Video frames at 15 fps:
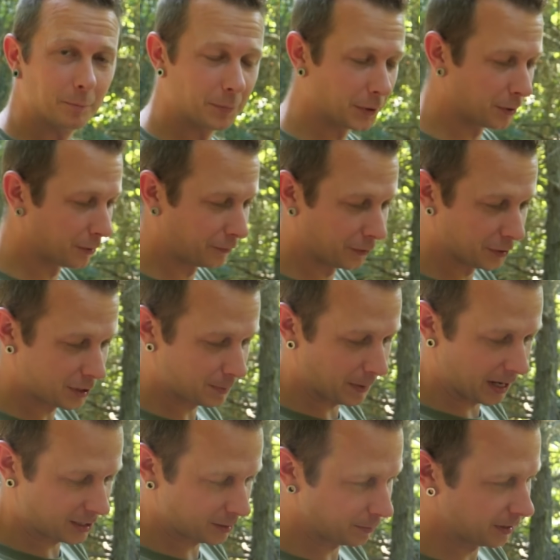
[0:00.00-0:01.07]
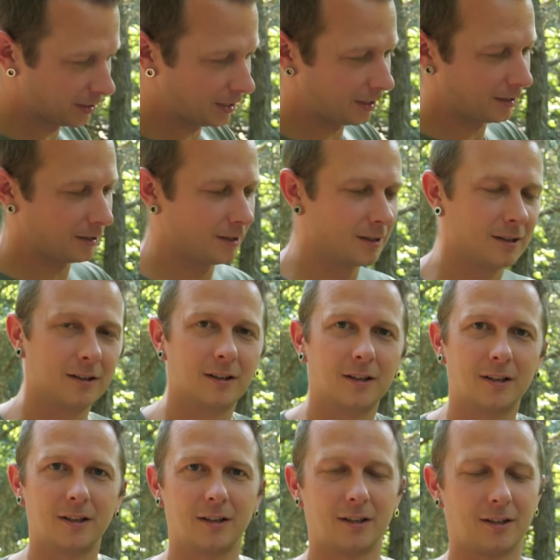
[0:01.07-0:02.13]
beautiful specimen here.
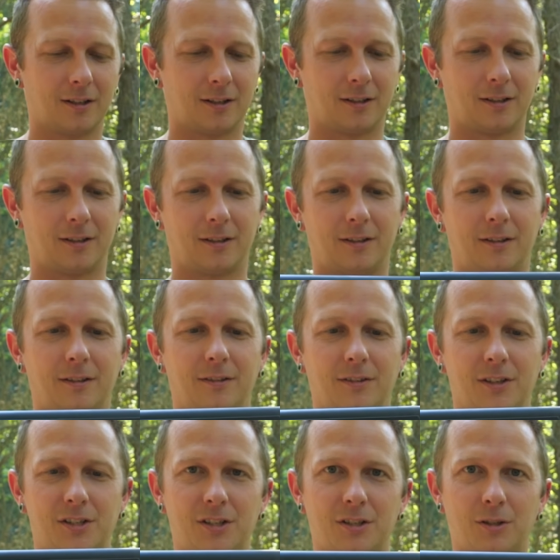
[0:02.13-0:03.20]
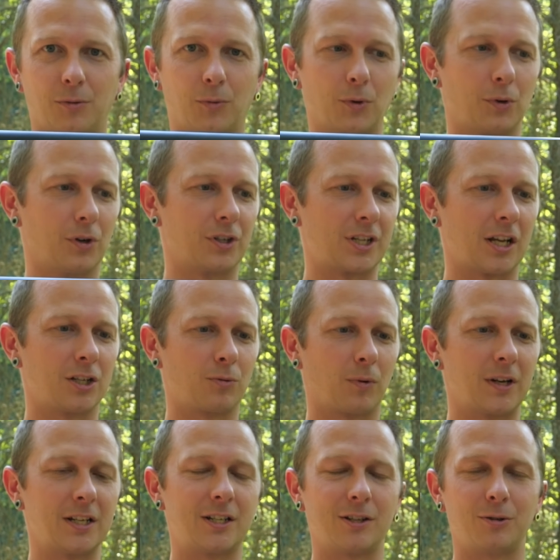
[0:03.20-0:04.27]
This is the Ruger
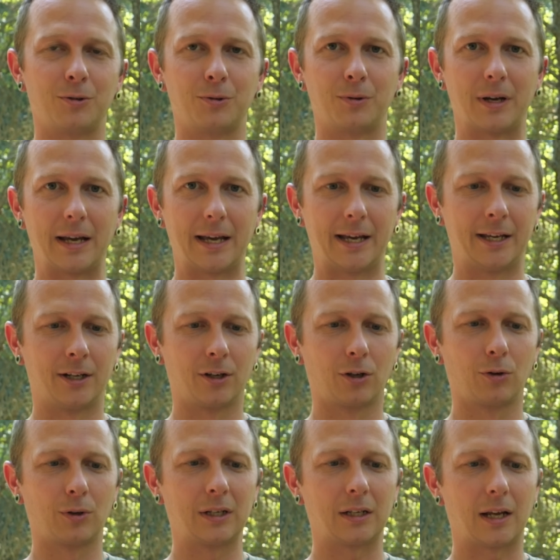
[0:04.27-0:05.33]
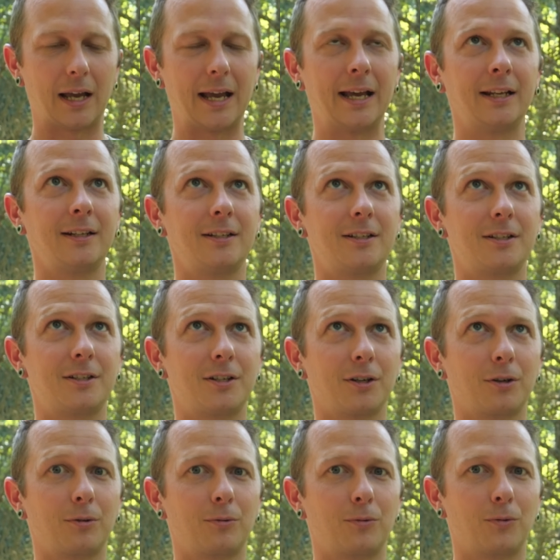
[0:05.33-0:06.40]
1022
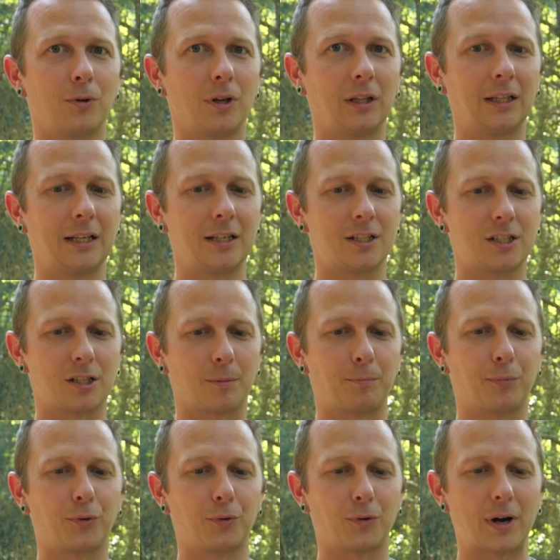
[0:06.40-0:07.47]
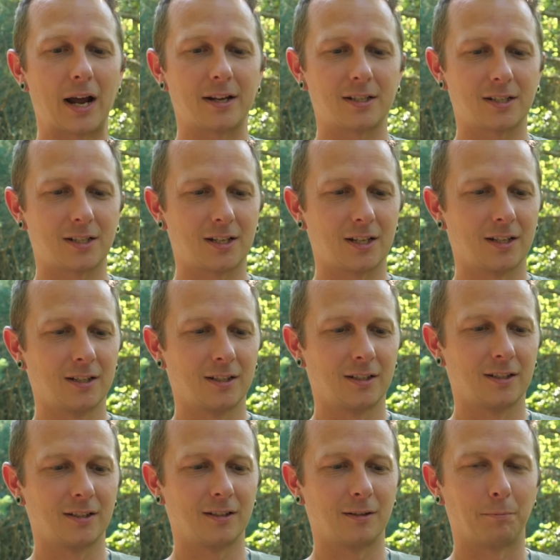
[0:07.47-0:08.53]
integrally suppressed
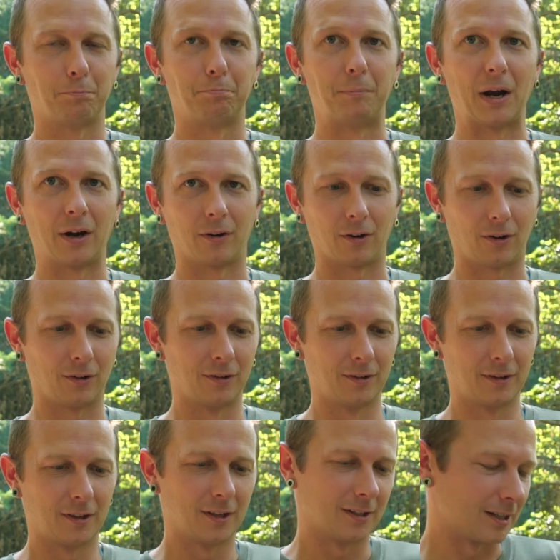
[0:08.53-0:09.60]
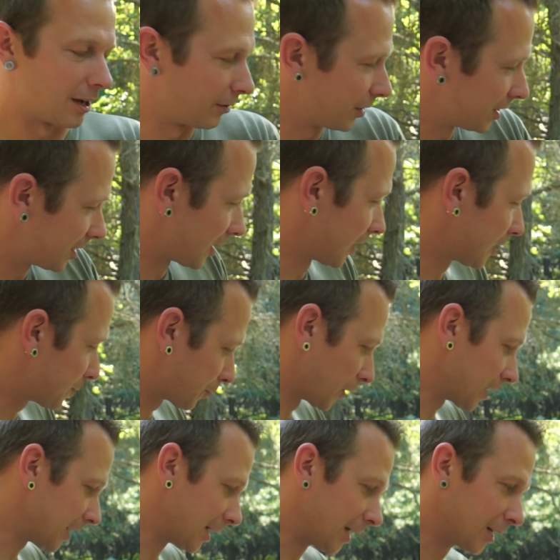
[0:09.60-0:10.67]
barrel. Now this thing's
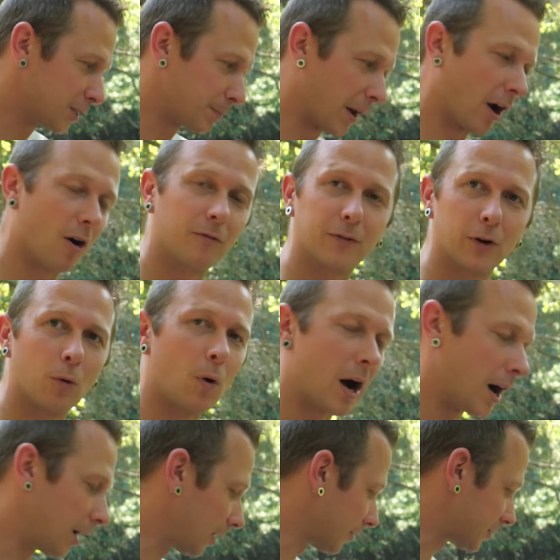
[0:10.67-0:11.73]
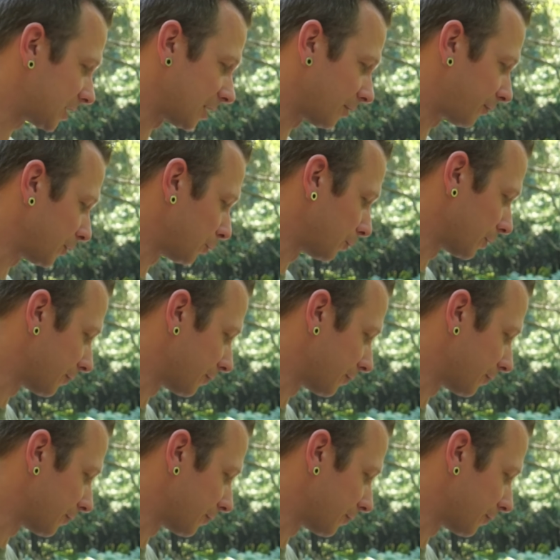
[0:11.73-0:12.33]
pretty neat. It's been out for a while. I've seen a few